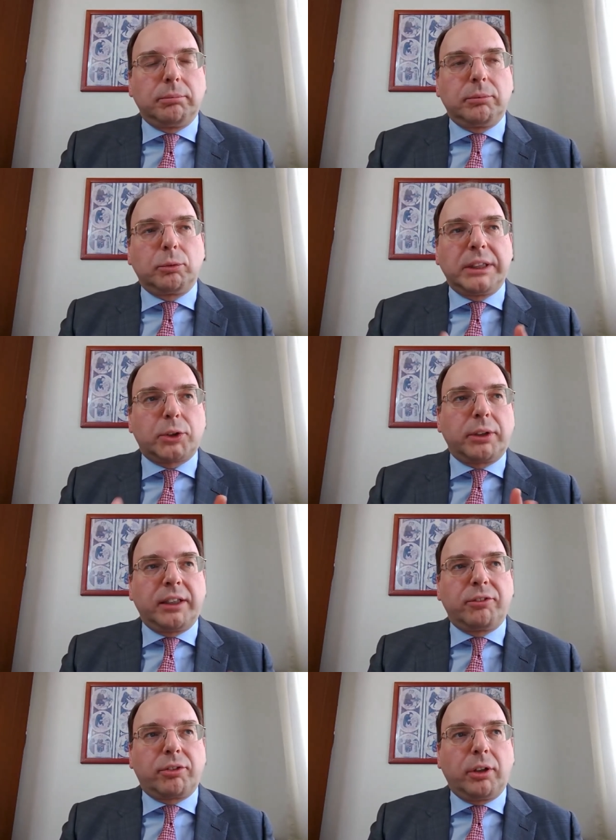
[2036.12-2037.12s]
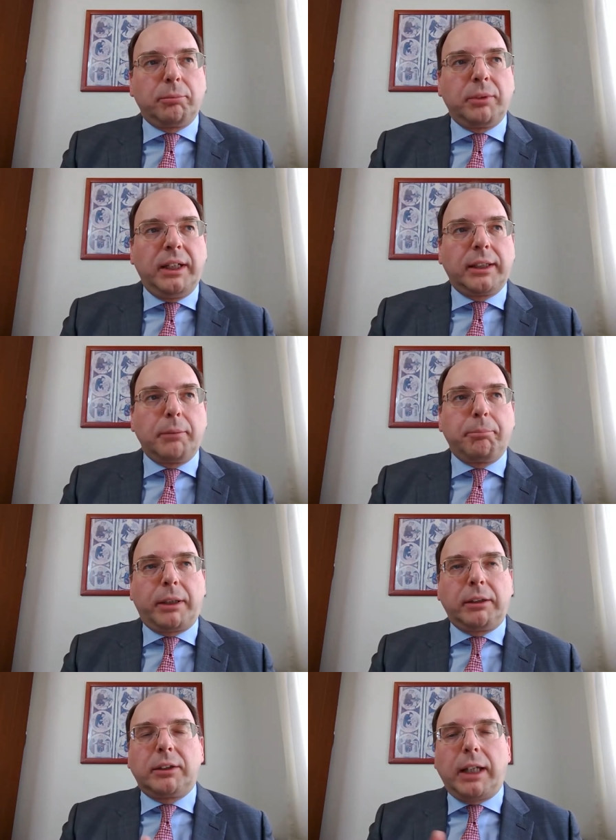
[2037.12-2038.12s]
restrain from
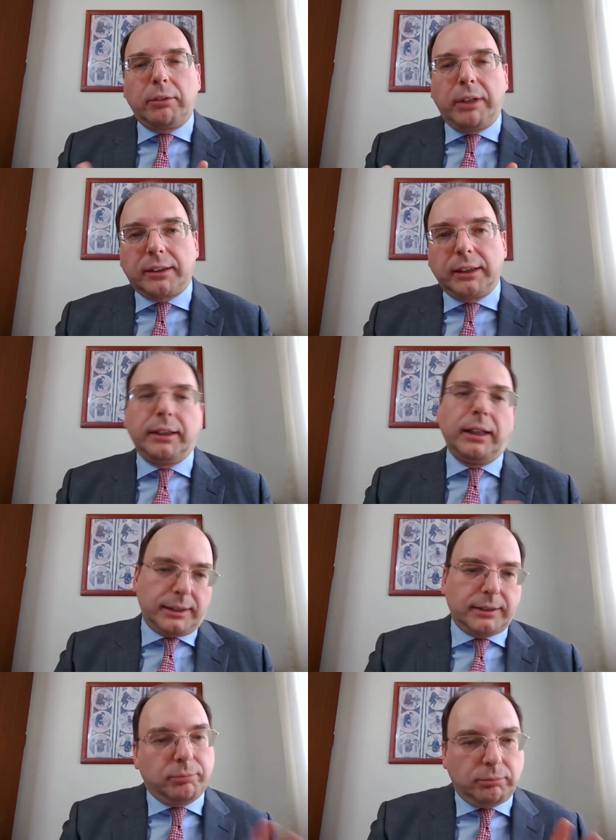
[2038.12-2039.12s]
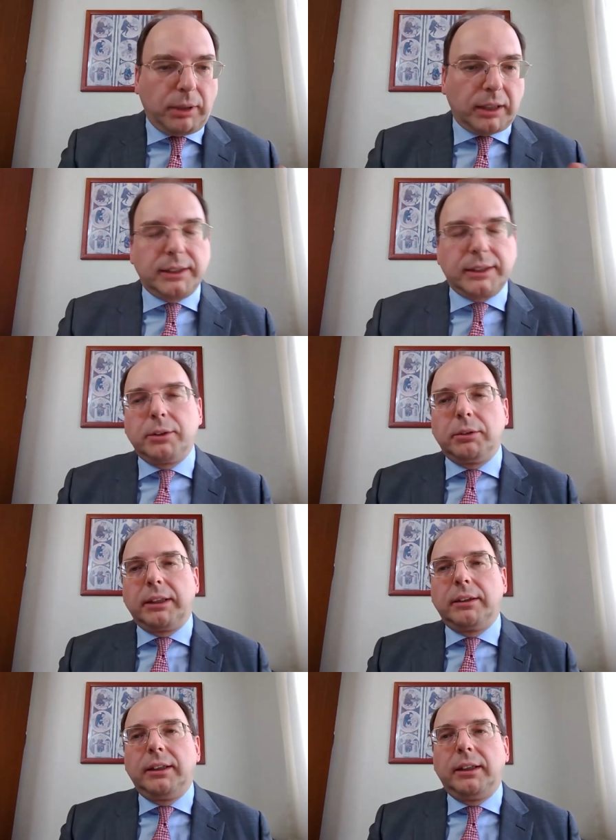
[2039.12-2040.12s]
comparing directly, as Mark is
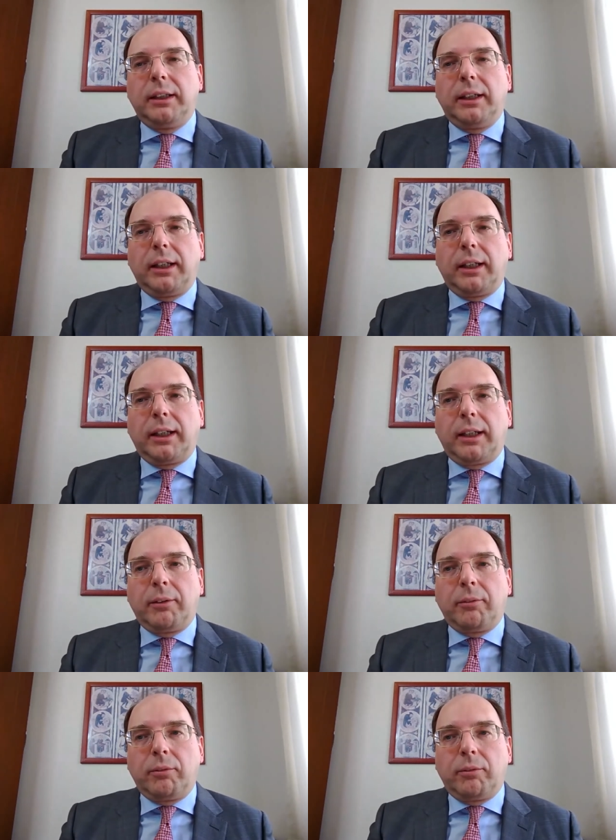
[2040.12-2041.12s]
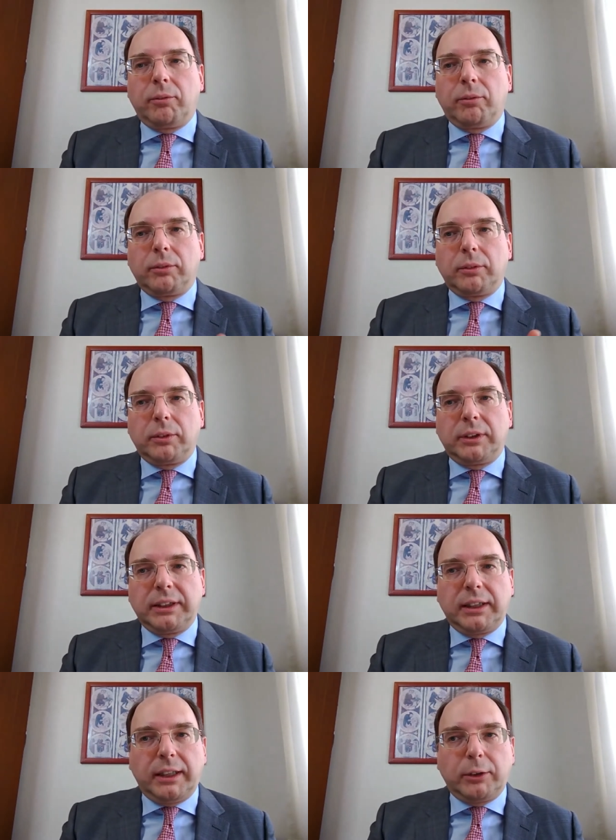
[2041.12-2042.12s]
doing,
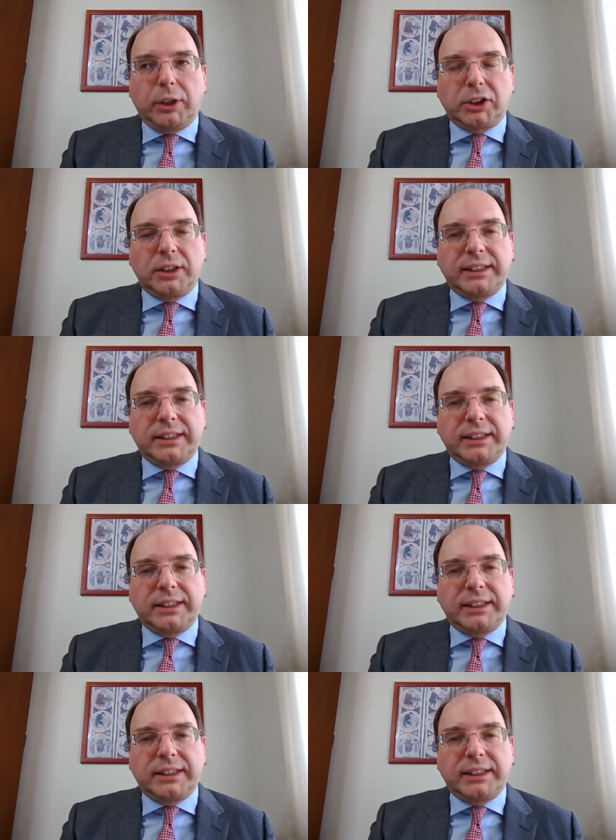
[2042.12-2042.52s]
the education